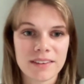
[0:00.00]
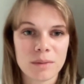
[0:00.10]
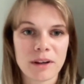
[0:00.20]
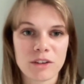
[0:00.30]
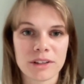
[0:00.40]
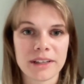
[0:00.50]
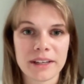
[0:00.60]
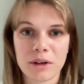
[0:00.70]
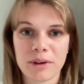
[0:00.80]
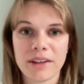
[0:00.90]
especially
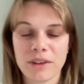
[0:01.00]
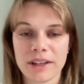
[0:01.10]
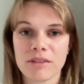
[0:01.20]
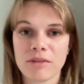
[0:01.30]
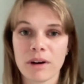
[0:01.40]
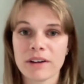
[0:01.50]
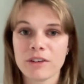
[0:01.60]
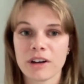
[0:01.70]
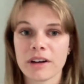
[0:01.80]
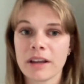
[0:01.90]
in a race like the
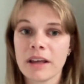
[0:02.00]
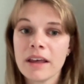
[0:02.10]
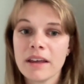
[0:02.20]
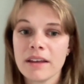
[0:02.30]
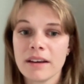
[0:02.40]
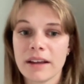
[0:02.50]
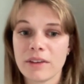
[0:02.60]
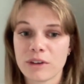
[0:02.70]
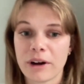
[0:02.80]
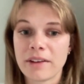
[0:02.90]
400,
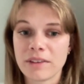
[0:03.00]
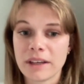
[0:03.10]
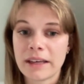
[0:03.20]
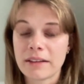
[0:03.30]
is crazy.